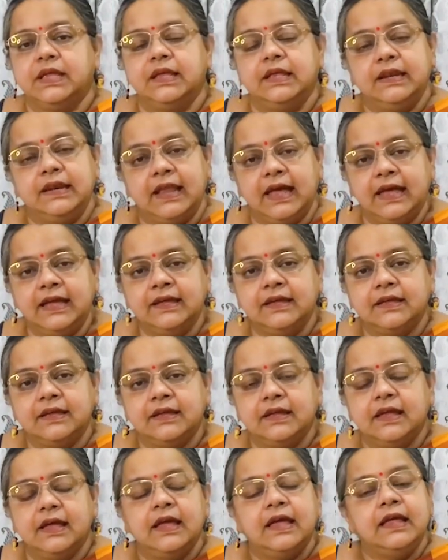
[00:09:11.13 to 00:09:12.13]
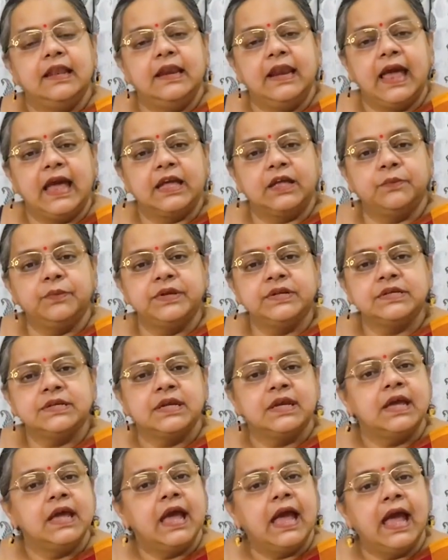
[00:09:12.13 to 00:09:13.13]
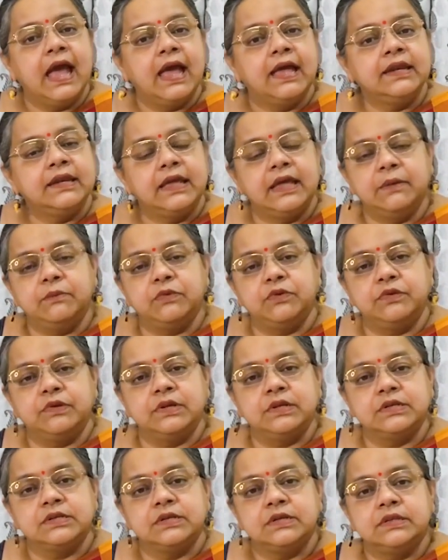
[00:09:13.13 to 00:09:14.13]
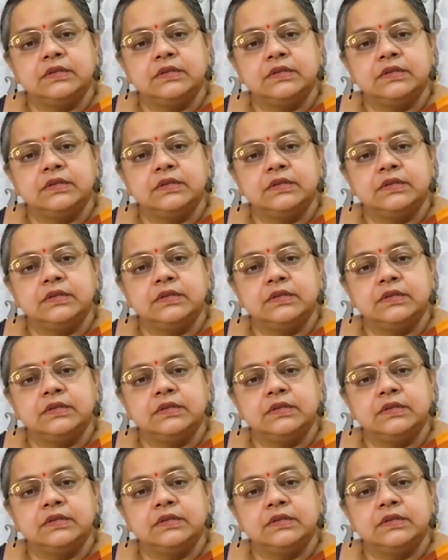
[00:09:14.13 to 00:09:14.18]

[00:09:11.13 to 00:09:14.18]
Like languid and emerald,